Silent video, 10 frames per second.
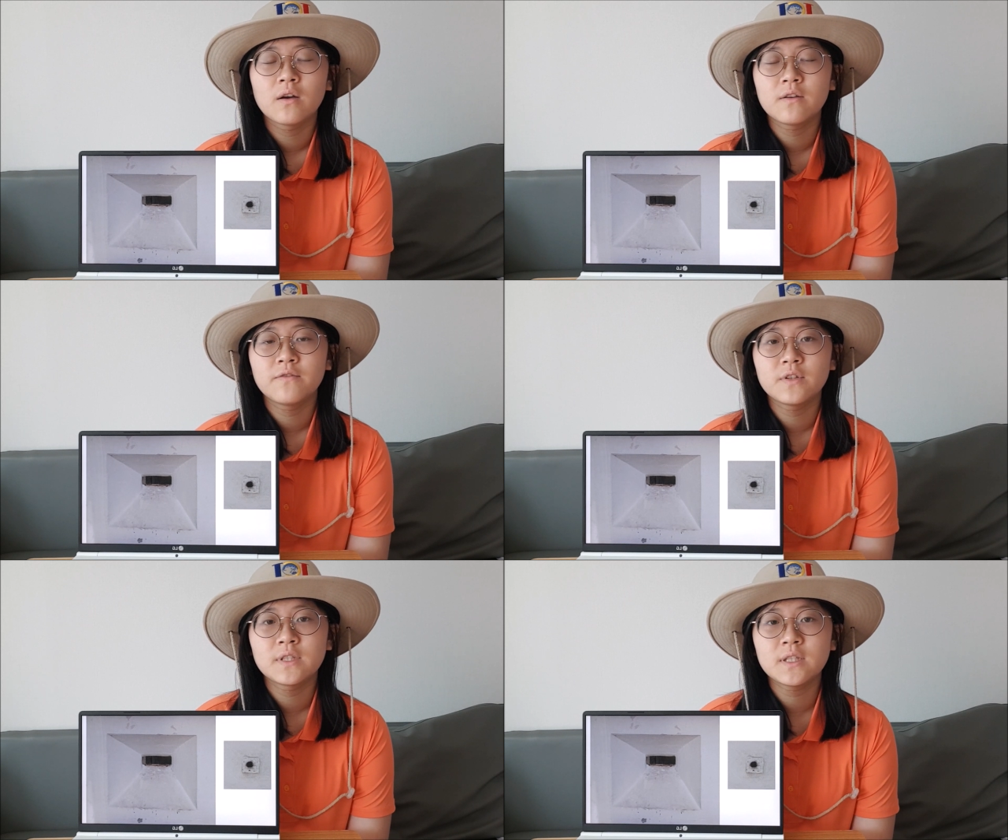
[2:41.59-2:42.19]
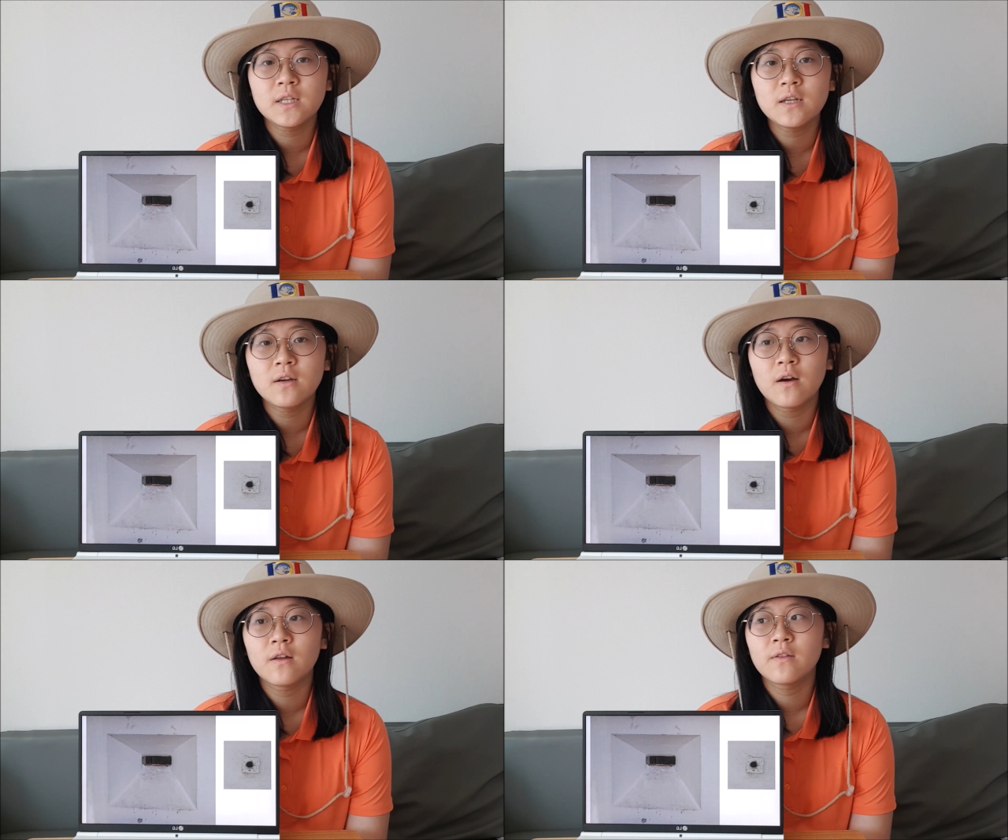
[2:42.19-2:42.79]
If you see
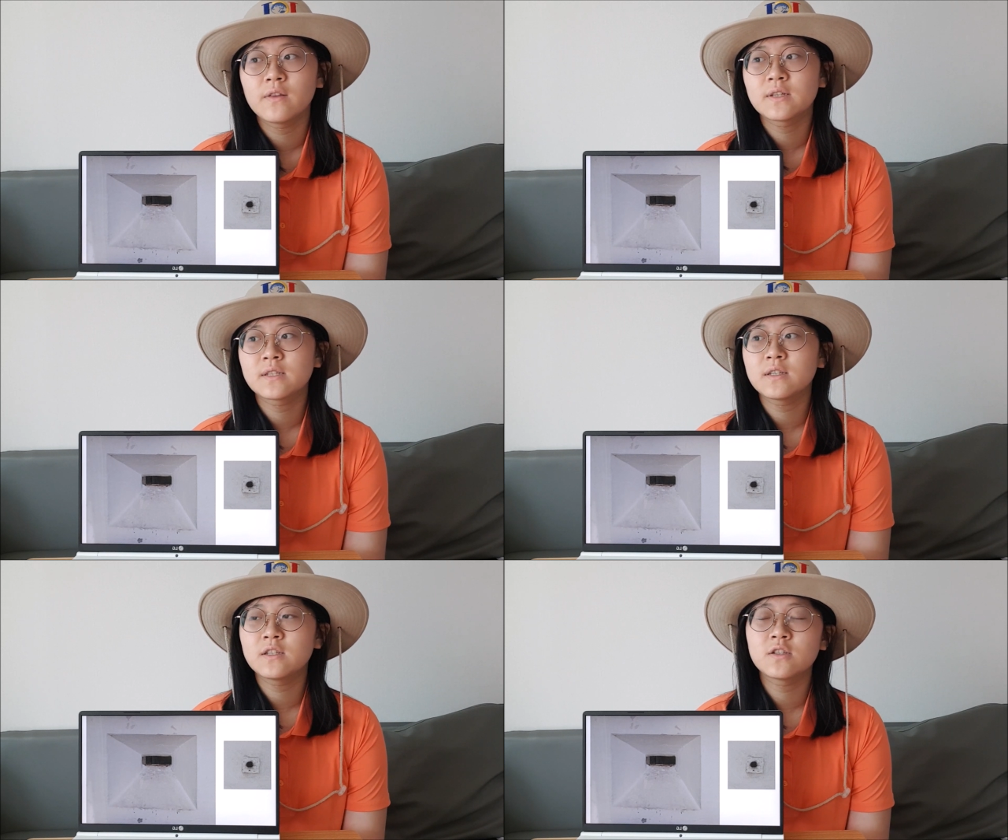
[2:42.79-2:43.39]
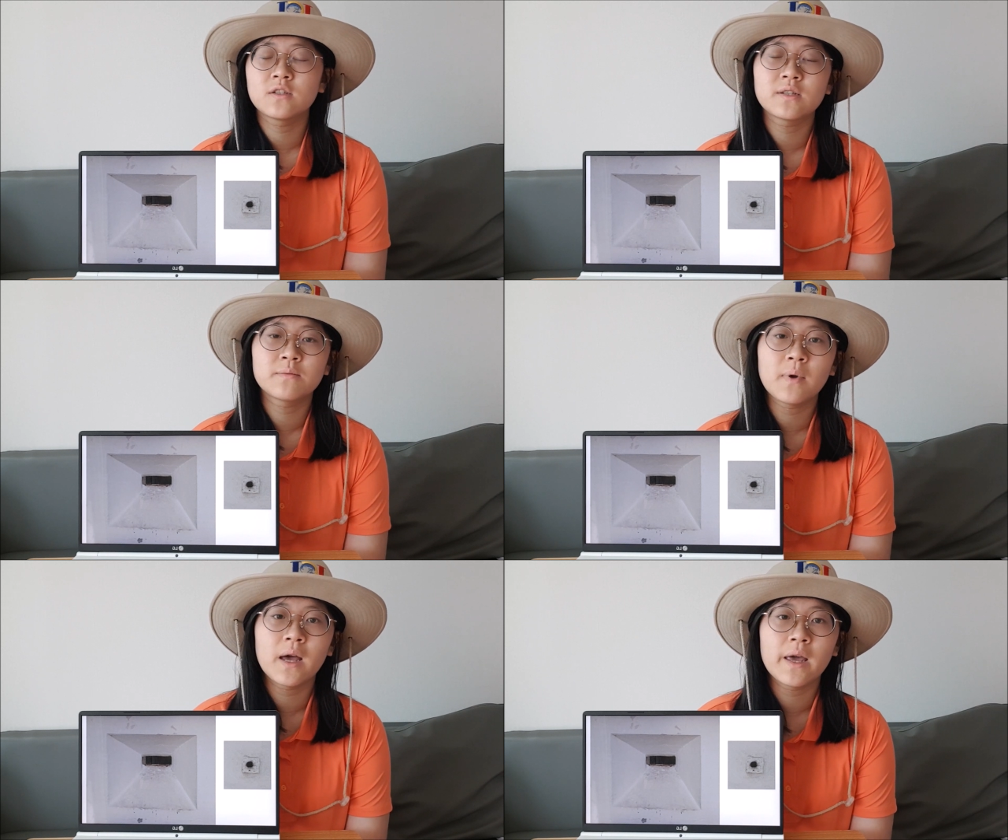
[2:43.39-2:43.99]
on the slits to
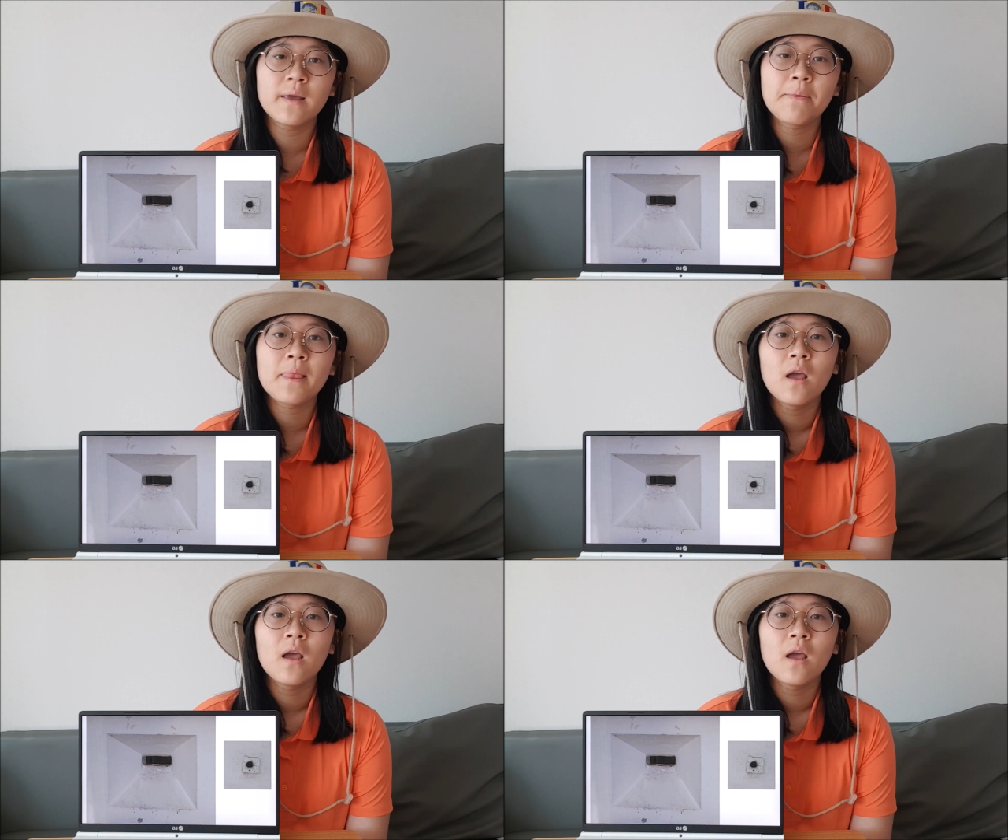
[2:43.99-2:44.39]
spy,